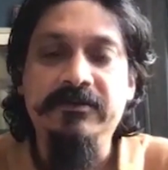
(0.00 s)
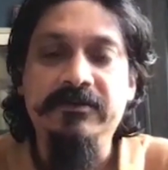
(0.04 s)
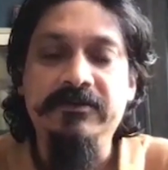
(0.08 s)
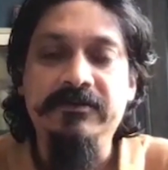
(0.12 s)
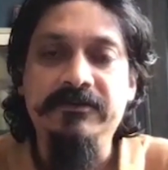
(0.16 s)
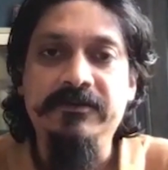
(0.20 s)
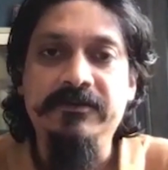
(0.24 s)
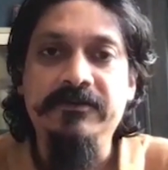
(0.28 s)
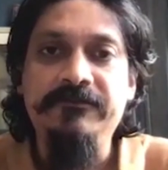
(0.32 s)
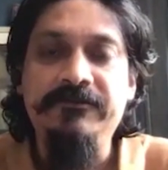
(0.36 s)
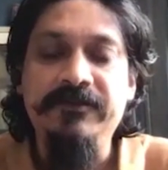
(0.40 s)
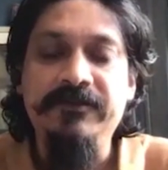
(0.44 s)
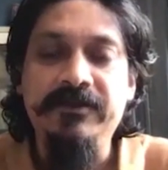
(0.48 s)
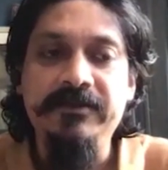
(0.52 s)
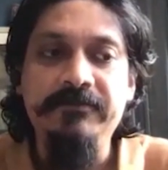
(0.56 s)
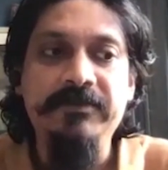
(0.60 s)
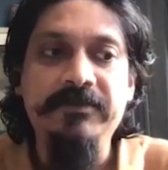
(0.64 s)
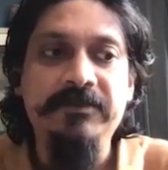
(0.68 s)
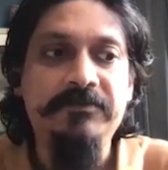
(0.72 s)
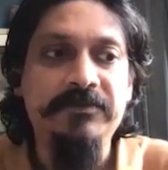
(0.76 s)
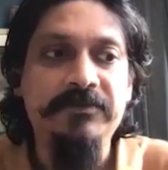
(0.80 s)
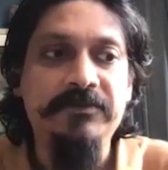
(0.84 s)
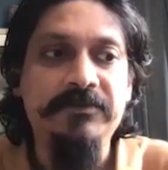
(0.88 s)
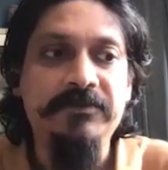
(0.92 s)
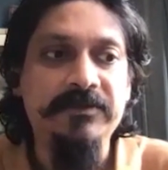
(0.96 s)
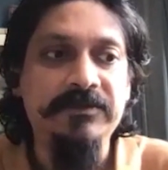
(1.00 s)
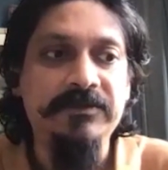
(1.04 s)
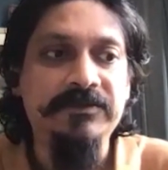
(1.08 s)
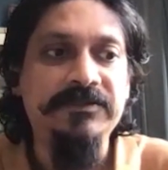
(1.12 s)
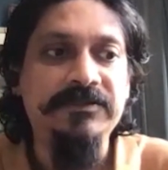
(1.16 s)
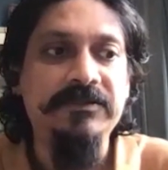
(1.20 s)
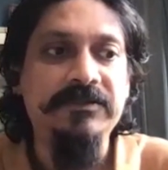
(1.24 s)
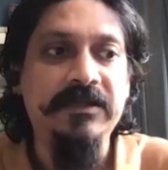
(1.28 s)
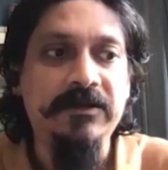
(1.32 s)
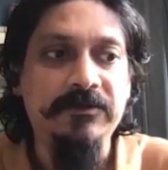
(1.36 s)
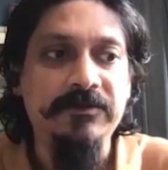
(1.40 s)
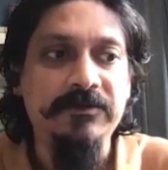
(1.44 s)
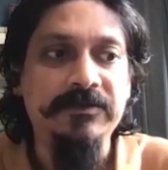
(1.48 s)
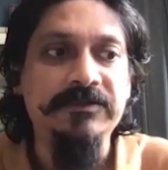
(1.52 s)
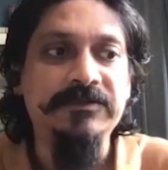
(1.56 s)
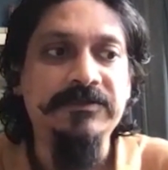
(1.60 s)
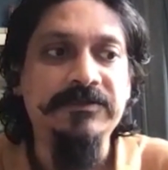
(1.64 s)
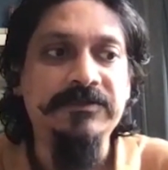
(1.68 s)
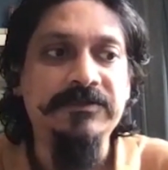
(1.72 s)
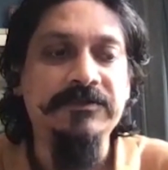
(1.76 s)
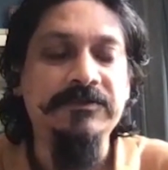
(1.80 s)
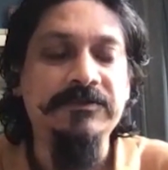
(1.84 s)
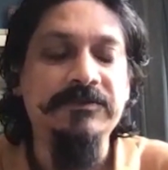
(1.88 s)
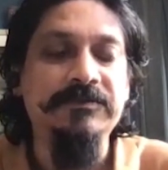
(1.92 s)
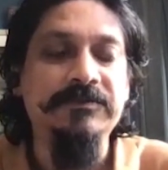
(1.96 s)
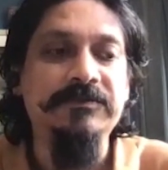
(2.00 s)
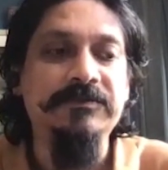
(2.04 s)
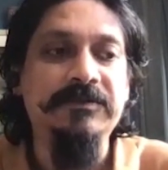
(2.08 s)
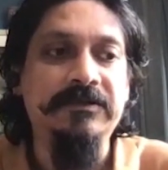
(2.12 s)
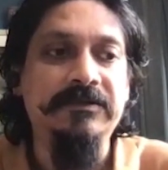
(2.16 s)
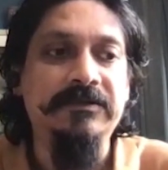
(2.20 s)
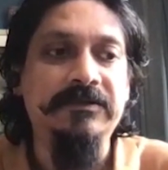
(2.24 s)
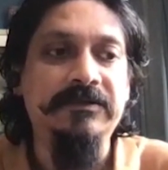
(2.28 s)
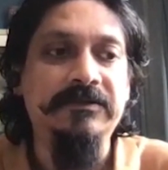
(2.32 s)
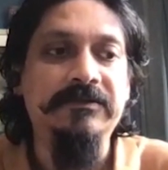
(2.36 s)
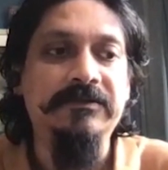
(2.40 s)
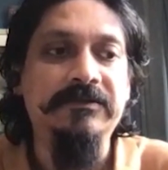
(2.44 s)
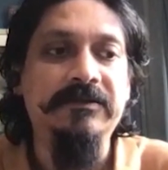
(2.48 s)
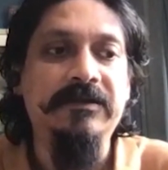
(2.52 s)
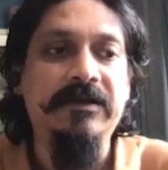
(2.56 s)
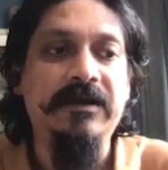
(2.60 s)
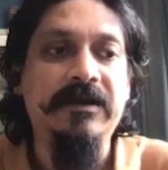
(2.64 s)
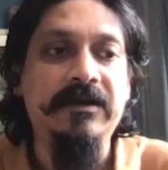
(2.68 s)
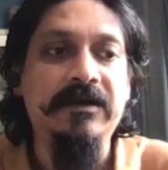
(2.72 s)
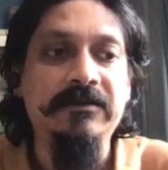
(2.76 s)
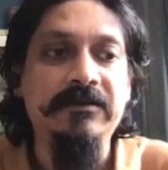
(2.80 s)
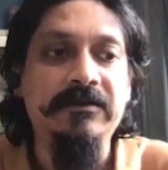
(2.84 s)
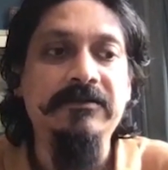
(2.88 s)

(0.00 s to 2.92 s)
a fairly big production now and so uh, i'll